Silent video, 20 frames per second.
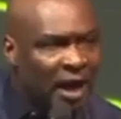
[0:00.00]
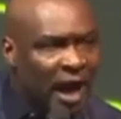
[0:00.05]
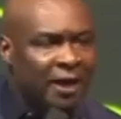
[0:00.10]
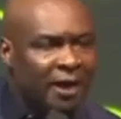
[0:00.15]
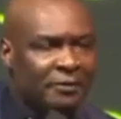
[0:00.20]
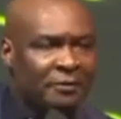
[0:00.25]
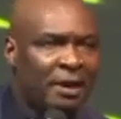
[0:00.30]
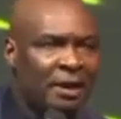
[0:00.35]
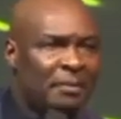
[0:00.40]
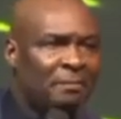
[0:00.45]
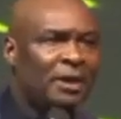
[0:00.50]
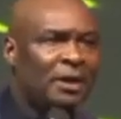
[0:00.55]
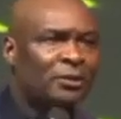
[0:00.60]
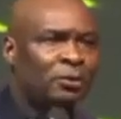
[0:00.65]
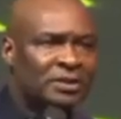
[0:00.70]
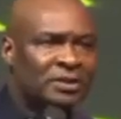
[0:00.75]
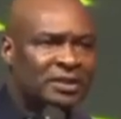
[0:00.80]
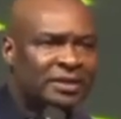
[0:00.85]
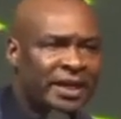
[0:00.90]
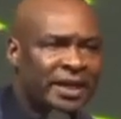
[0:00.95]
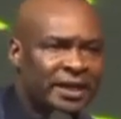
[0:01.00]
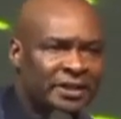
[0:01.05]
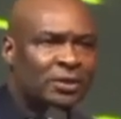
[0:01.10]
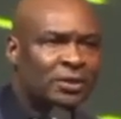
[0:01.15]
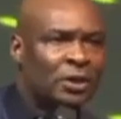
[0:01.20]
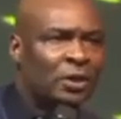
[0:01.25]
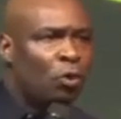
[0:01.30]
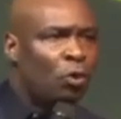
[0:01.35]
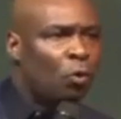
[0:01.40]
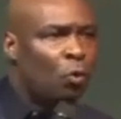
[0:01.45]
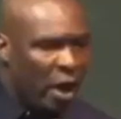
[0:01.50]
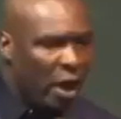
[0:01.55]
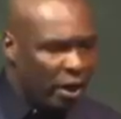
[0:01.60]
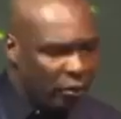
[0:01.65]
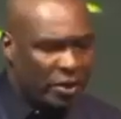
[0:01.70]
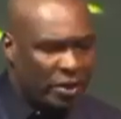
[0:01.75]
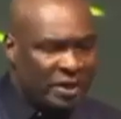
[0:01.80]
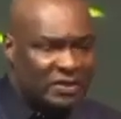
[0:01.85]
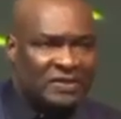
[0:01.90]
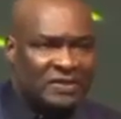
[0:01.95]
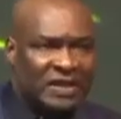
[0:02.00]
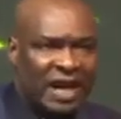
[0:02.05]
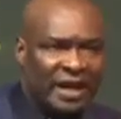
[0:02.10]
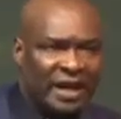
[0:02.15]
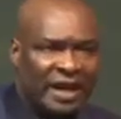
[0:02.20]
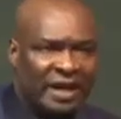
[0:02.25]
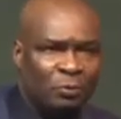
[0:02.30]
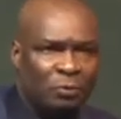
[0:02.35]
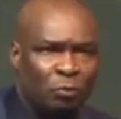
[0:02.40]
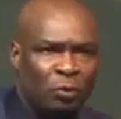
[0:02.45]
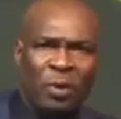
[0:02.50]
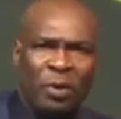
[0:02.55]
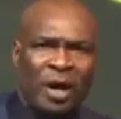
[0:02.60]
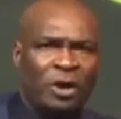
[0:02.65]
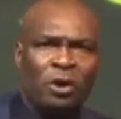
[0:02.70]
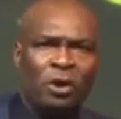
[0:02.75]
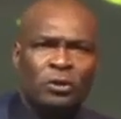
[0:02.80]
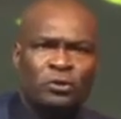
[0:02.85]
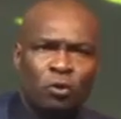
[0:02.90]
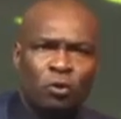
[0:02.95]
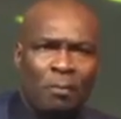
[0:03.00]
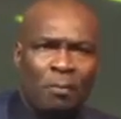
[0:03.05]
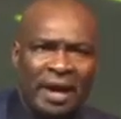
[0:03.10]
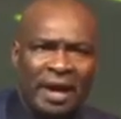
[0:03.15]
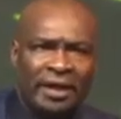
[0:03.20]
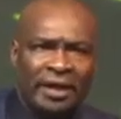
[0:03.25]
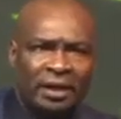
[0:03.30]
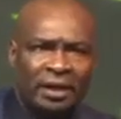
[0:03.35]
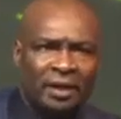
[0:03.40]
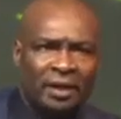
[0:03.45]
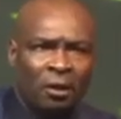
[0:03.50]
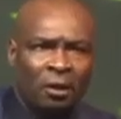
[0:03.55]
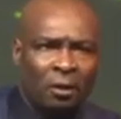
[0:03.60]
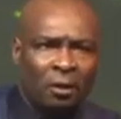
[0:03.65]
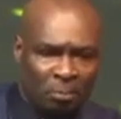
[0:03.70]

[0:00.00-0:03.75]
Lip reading: I remember those days when we started, we were not so many,